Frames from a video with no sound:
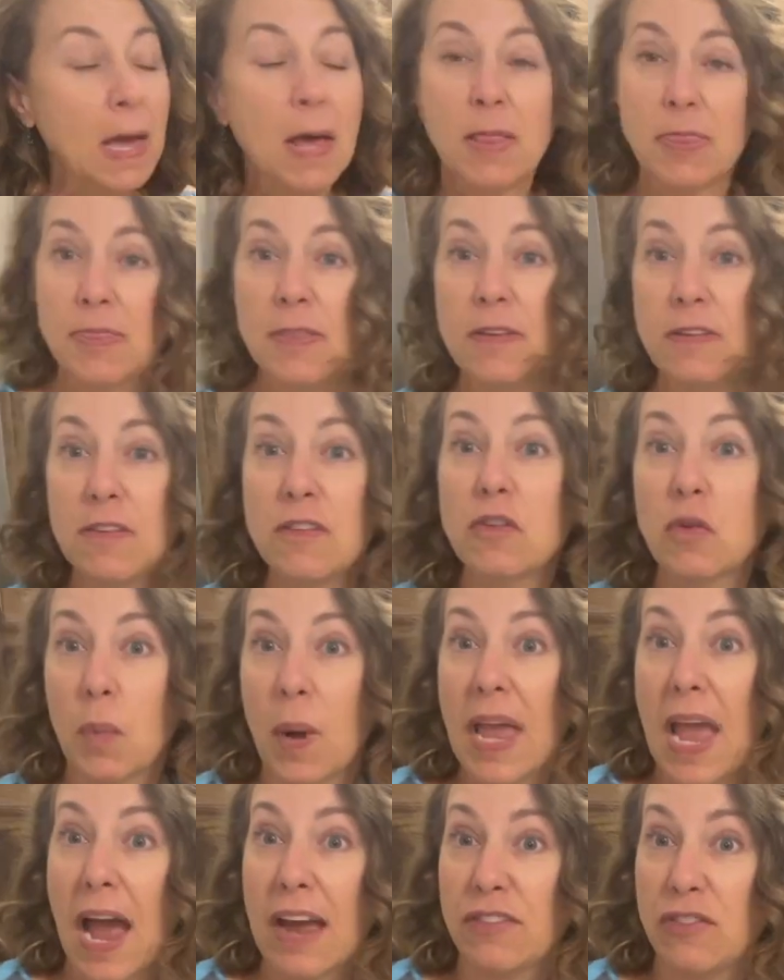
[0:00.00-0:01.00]
This is the
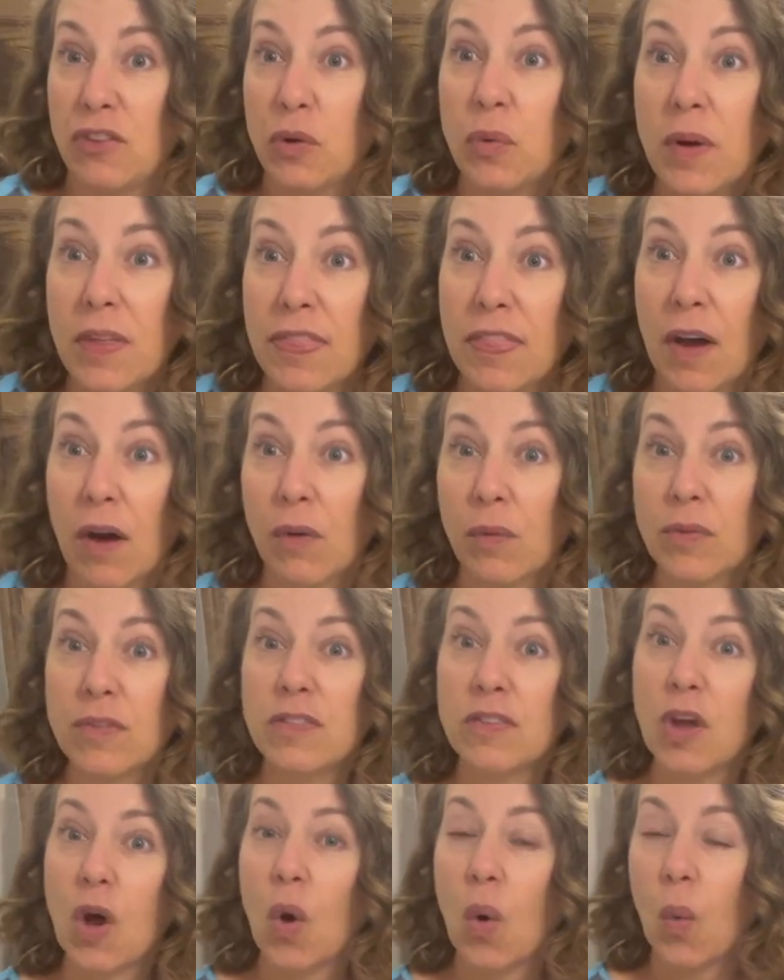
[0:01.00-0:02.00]
way I do it though.
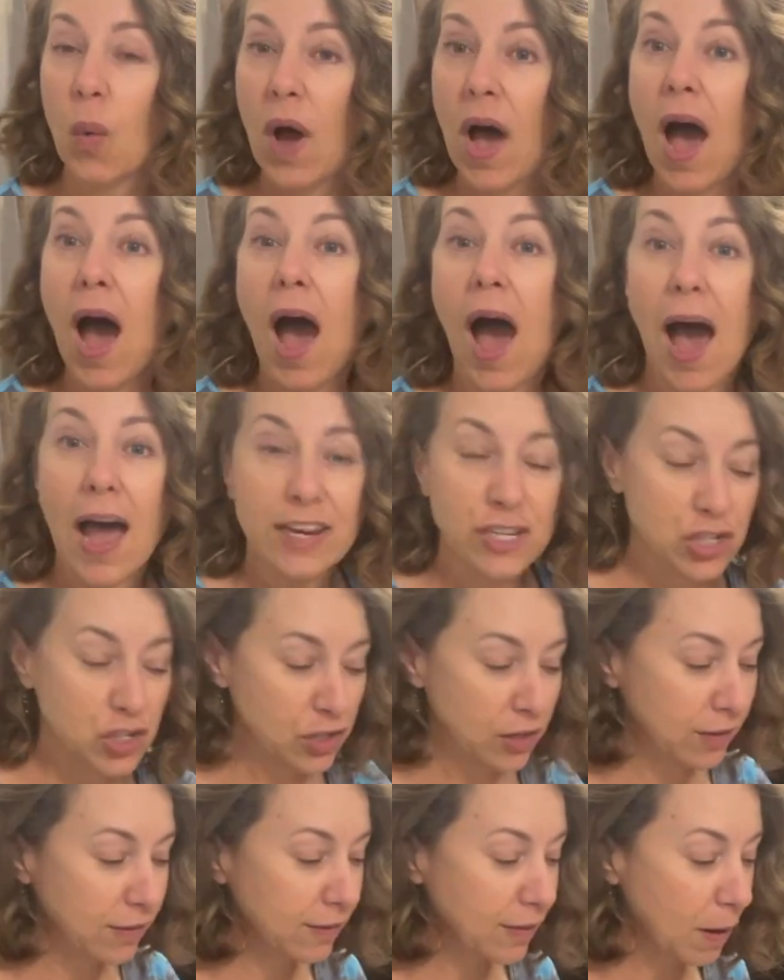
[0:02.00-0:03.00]
So
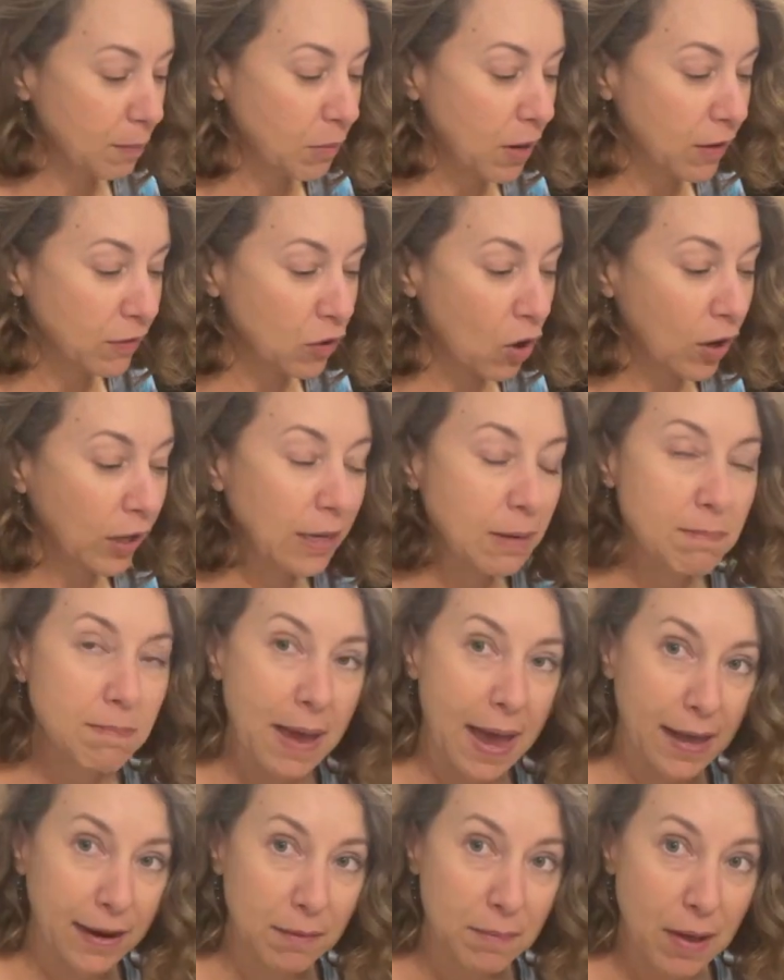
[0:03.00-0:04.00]
I'm not talking
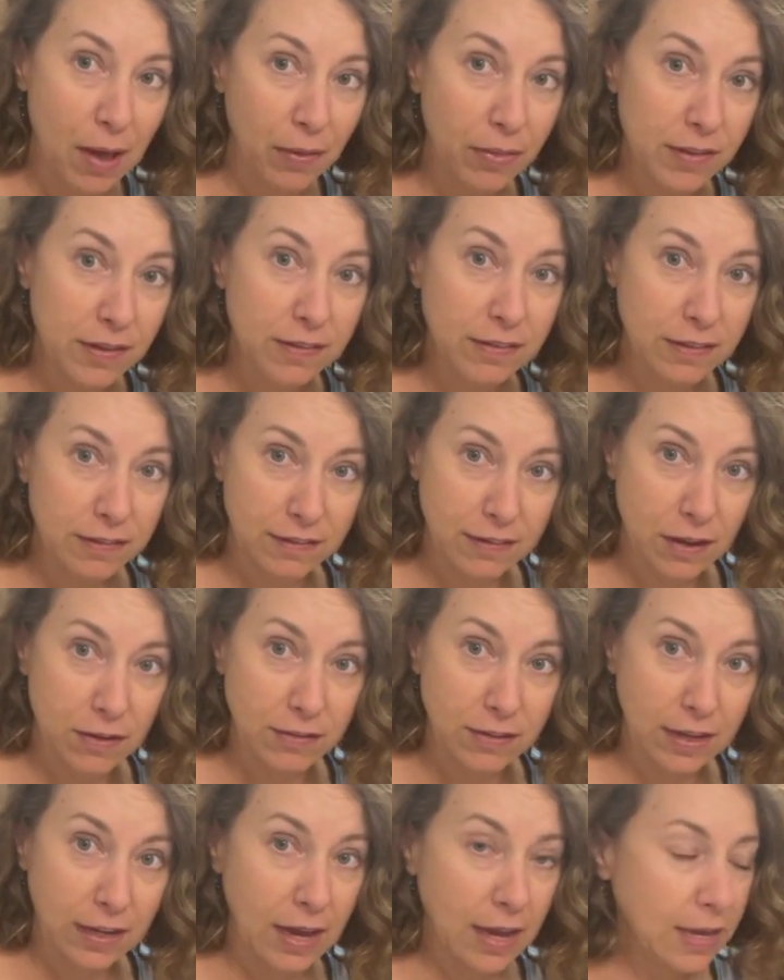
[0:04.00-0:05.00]
bad about this. It
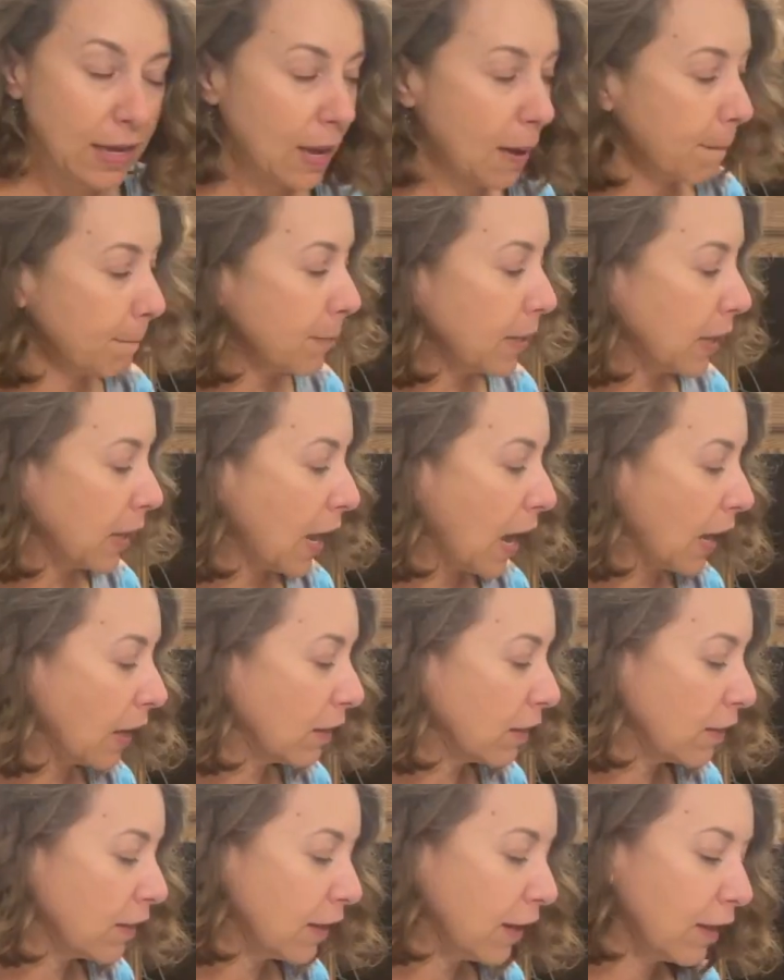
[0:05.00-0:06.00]
sounds like I am, but I
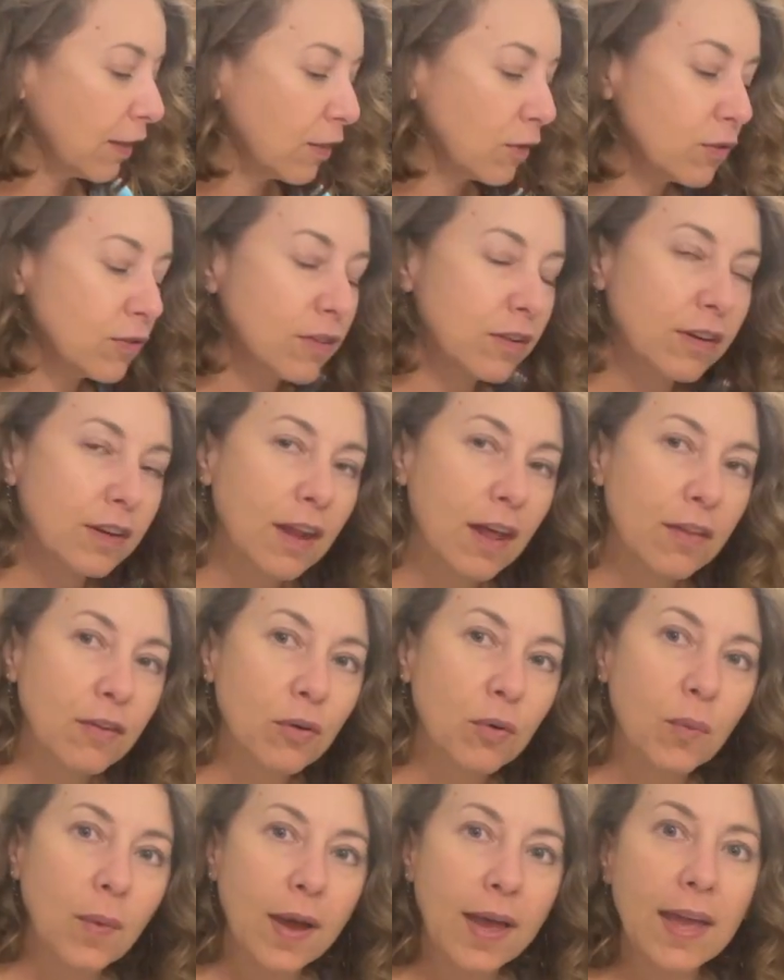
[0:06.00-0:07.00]
think there's
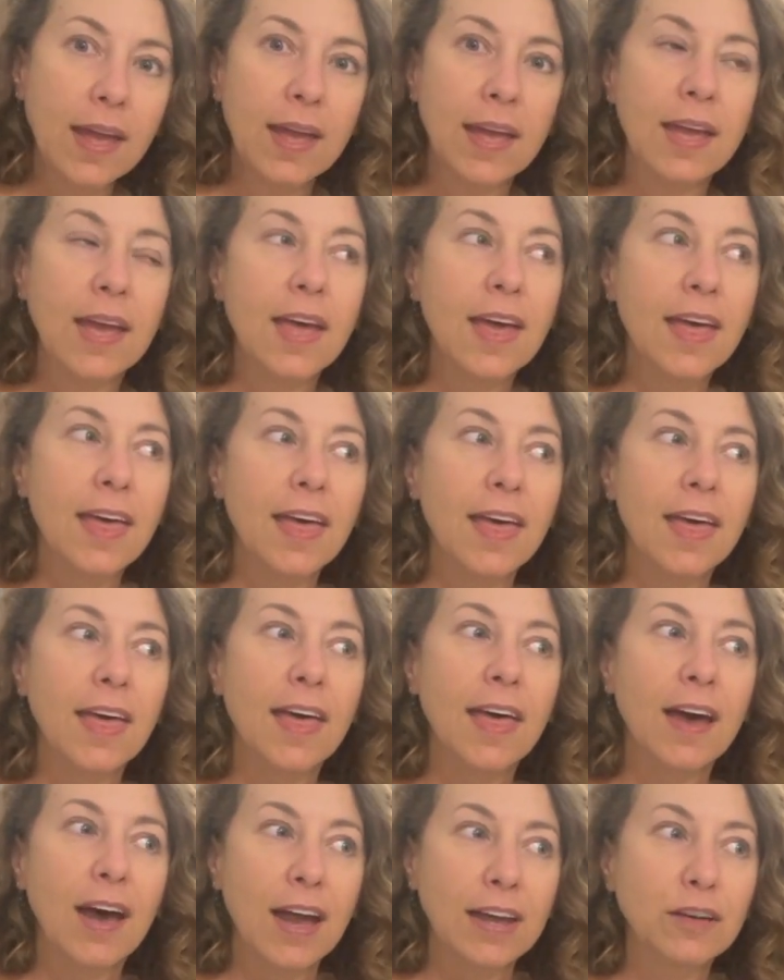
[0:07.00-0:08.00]
another way.
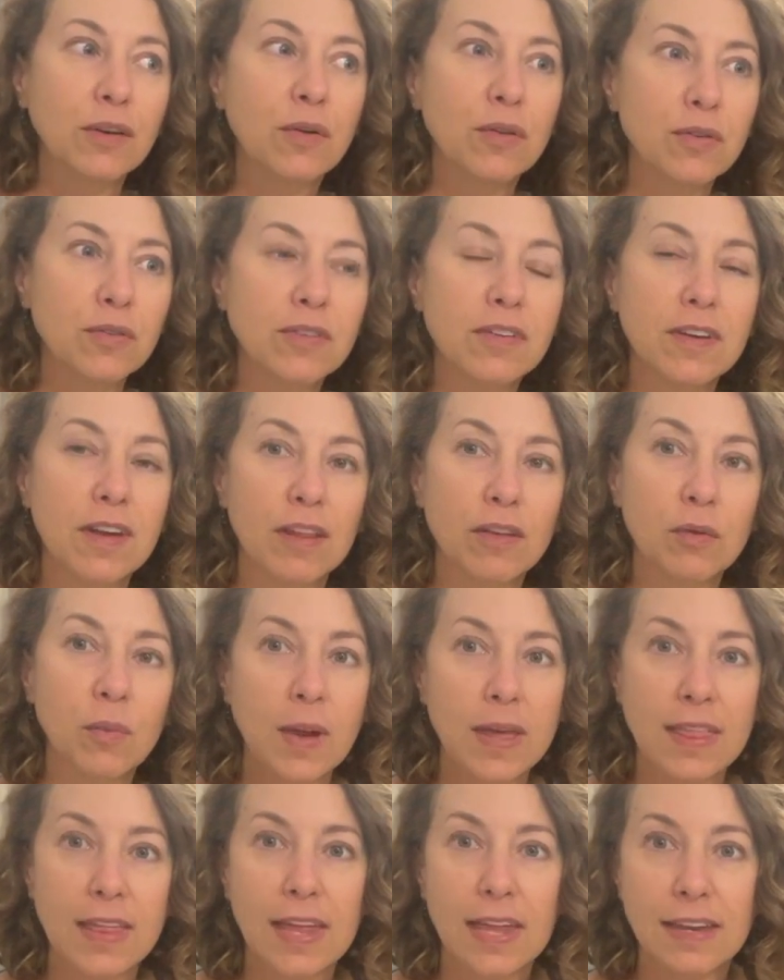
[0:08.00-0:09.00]
I know there's another
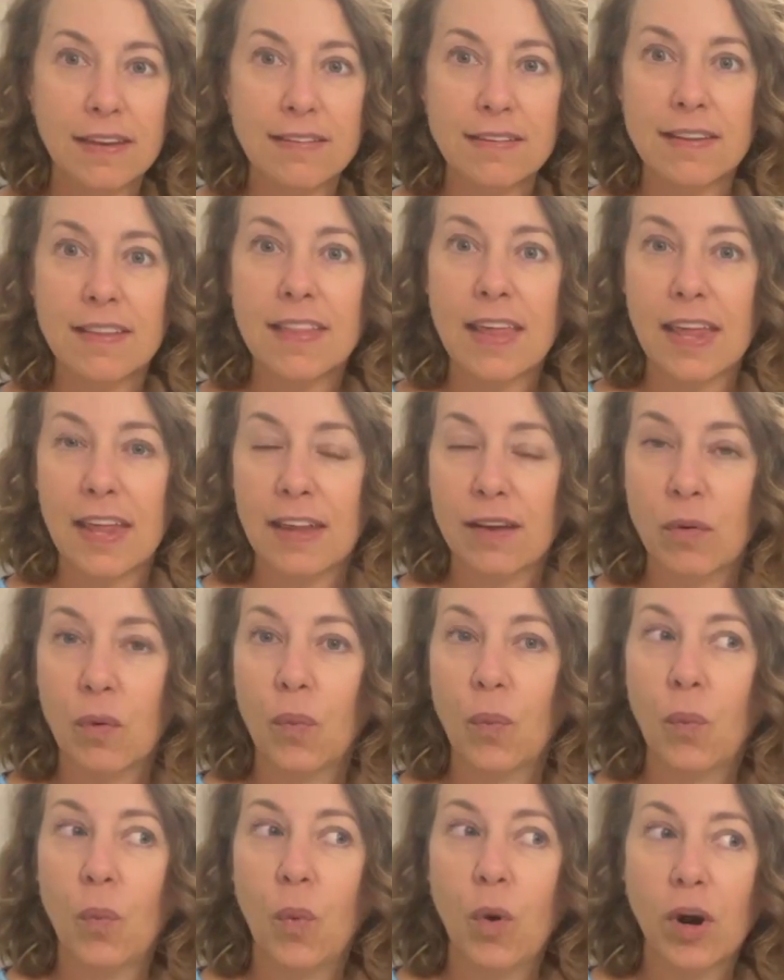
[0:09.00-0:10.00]
way
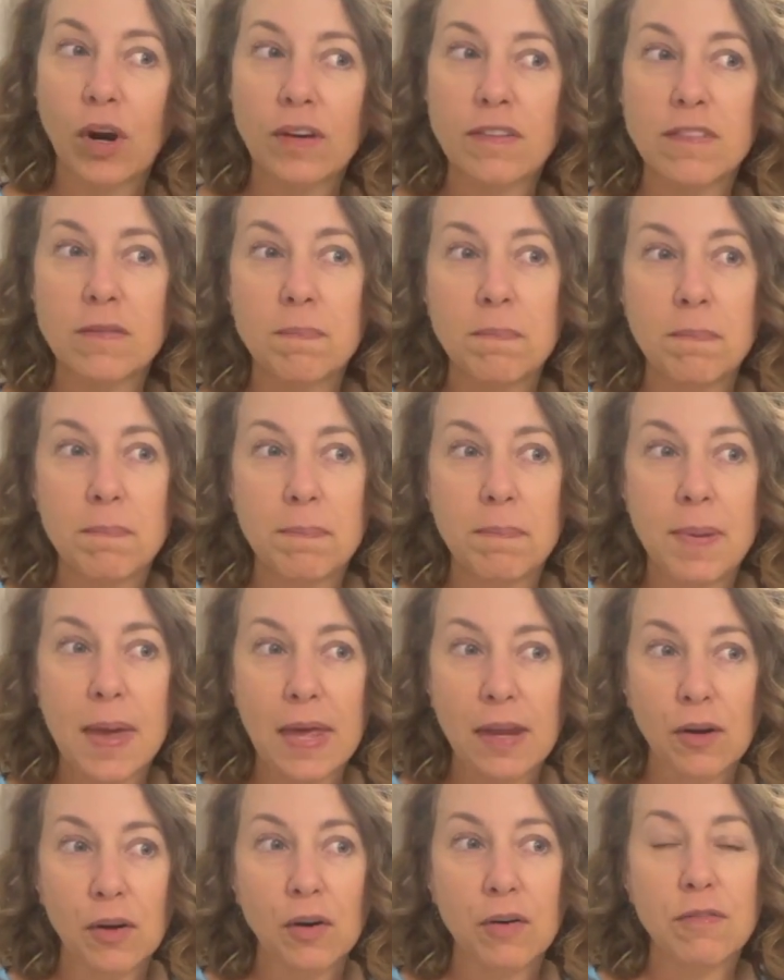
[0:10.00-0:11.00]
that works
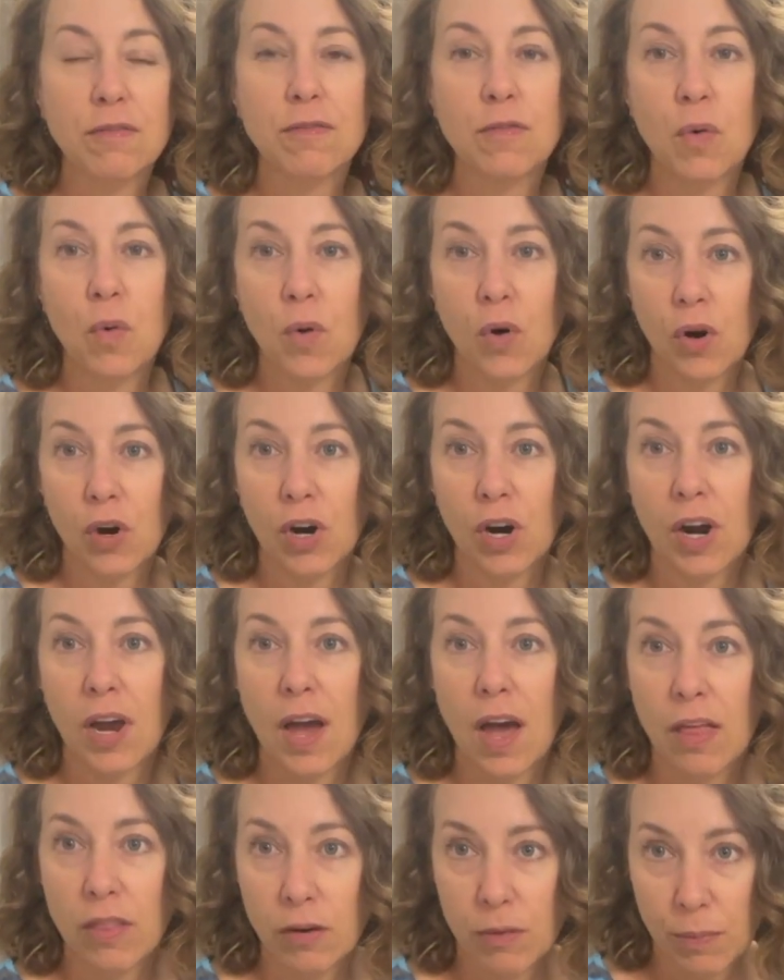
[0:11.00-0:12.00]
better for
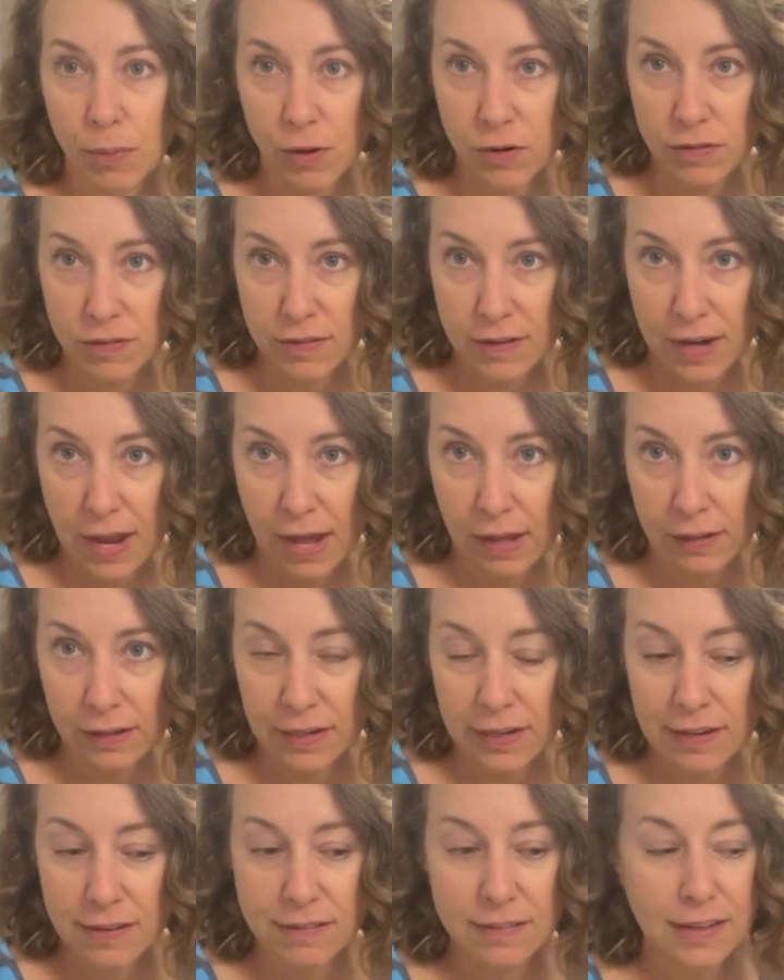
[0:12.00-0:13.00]
other
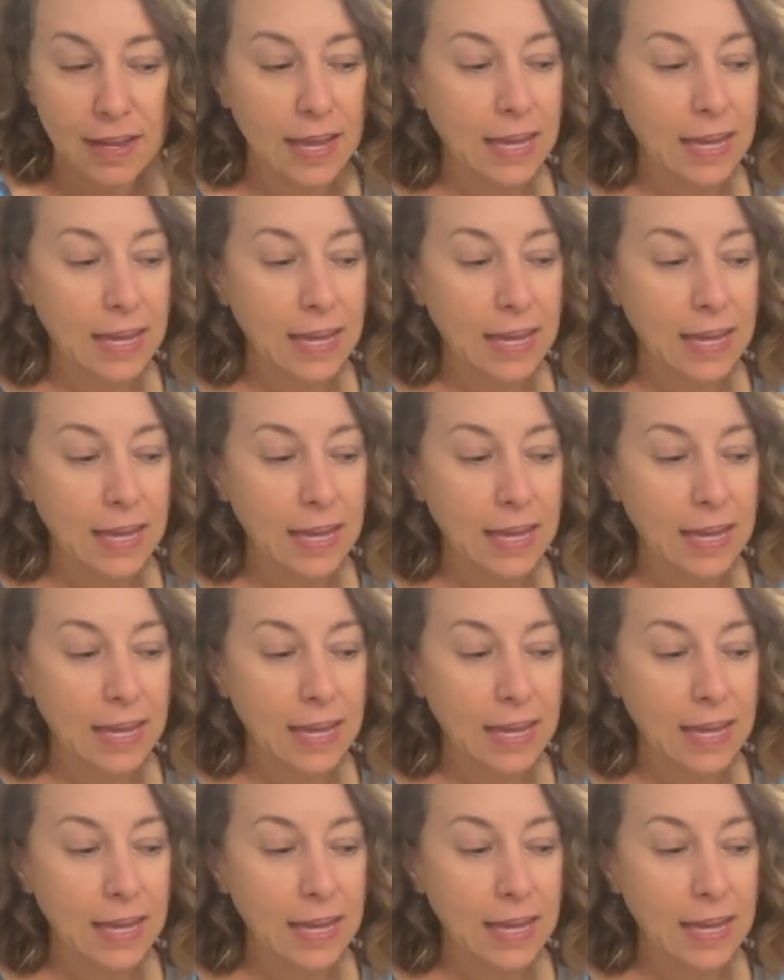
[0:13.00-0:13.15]
personalities.